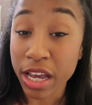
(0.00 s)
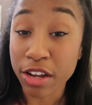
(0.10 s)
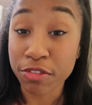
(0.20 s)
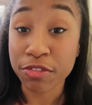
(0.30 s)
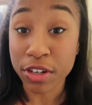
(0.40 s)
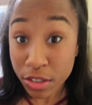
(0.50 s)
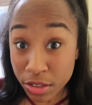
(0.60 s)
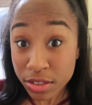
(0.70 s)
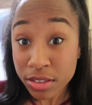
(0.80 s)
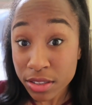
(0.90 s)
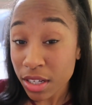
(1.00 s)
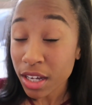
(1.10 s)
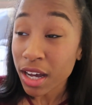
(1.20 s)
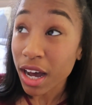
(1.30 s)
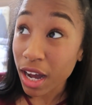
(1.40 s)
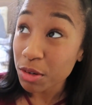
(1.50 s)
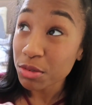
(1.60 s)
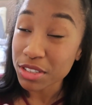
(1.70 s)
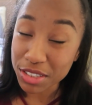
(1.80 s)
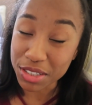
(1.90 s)
At first, I
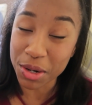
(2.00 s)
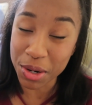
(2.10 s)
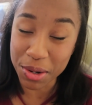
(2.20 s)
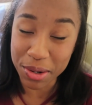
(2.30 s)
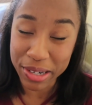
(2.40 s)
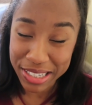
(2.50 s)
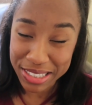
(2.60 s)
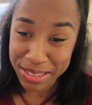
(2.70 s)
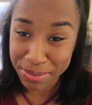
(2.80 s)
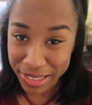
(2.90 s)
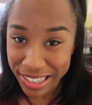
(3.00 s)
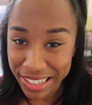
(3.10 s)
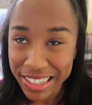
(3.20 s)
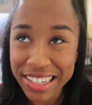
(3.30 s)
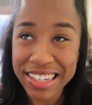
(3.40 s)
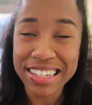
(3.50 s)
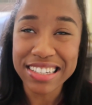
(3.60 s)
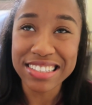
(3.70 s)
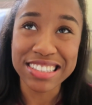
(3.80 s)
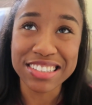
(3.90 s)
was going to be
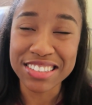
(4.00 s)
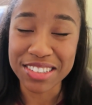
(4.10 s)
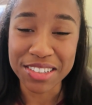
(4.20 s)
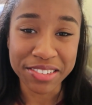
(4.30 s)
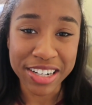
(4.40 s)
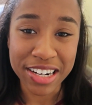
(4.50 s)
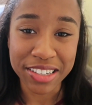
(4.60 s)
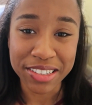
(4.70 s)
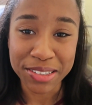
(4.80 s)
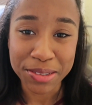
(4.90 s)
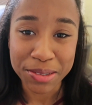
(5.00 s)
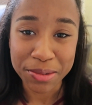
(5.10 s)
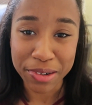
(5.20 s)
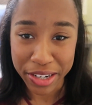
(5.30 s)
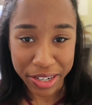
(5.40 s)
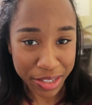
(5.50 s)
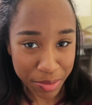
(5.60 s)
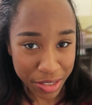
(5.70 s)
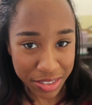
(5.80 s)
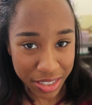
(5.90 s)
a singer-songwriter, working in the
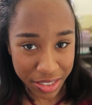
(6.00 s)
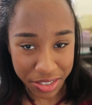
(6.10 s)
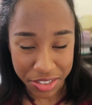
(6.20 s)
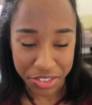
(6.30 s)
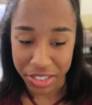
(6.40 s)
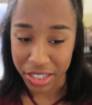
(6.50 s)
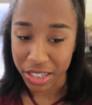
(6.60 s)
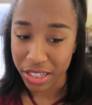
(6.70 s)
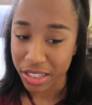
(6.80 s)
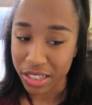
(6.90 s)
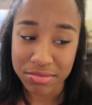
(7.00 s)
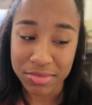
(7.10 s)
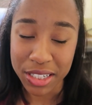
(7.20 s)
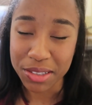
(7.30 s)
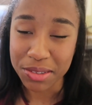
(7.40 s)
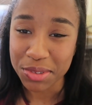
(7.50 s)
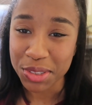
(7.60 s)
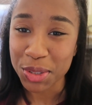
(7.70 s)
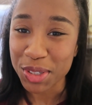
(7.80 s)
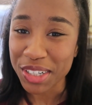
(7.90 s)
music industry,
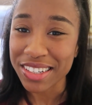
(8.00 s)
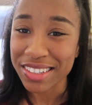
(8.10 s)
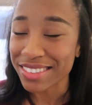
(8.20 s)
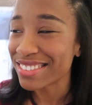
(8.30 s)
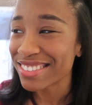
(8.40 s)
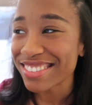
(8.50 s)
touring,